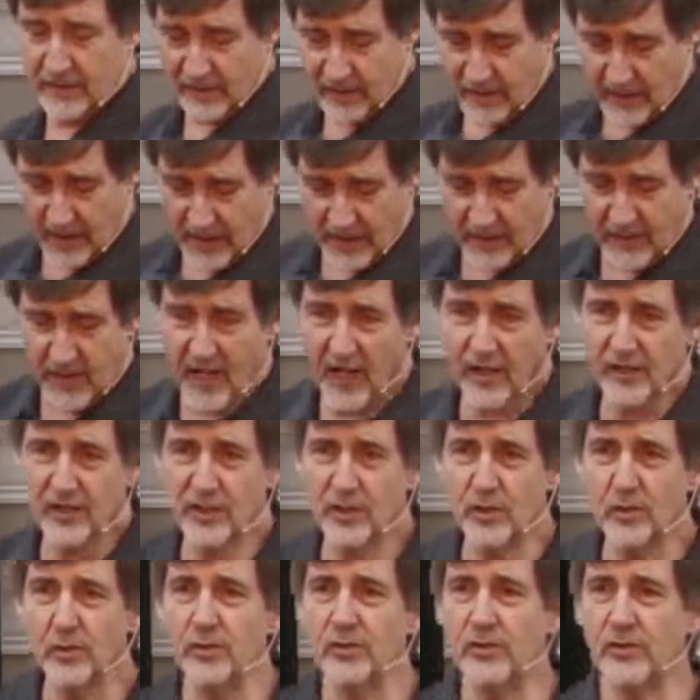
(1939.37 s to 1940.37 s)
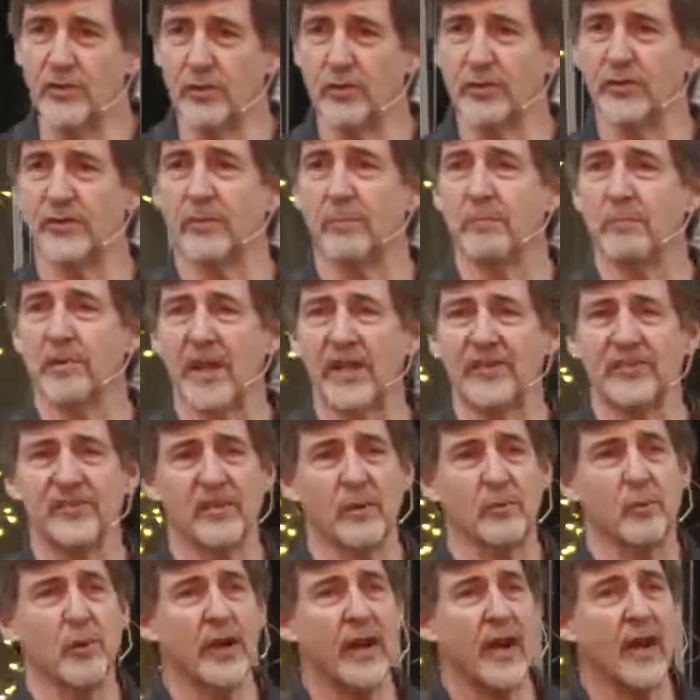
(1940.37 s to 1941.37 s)
had God use you to bless
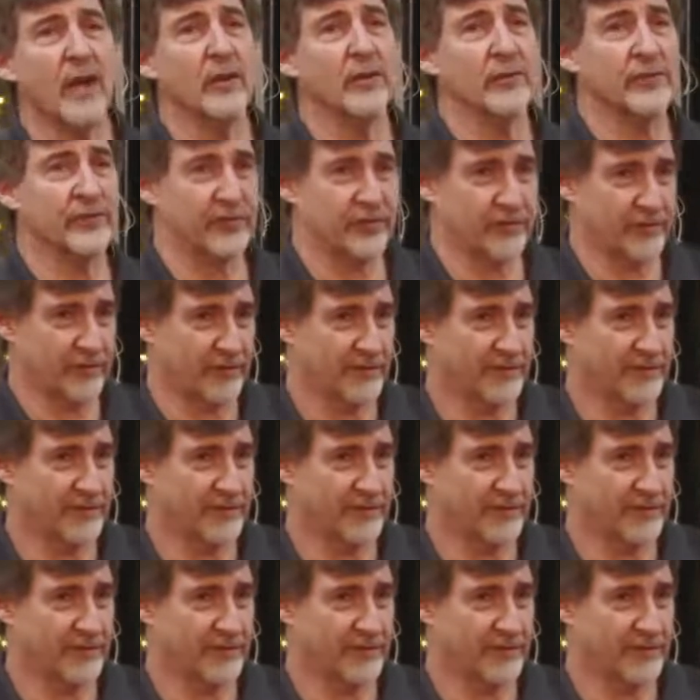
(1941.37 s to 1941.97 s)
someone else?